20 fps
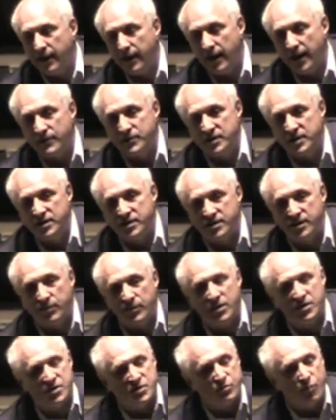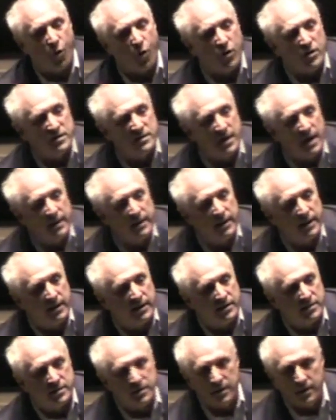and I've seen some of the smallest
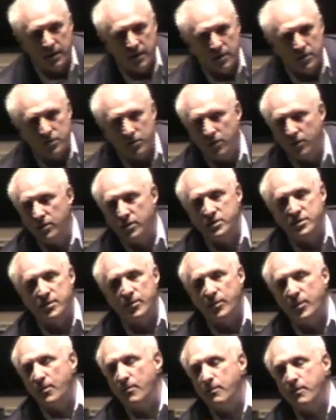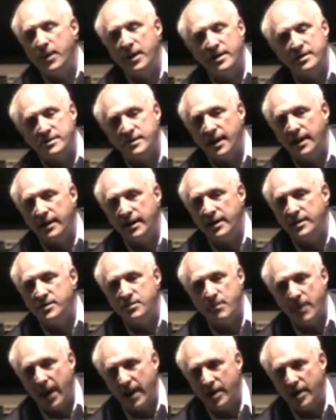ideas turn into some of the biggest ideas